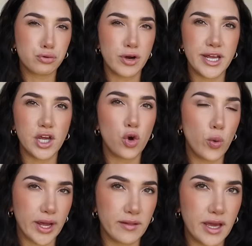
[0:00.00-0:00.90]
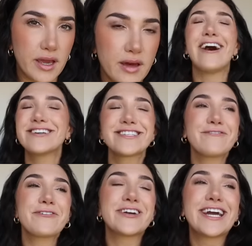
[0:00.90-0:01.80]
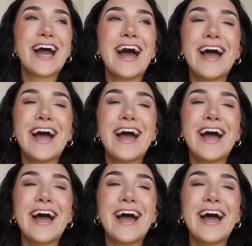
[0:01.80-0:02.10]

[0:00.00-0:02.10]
pretty quickly. Honestly, for me,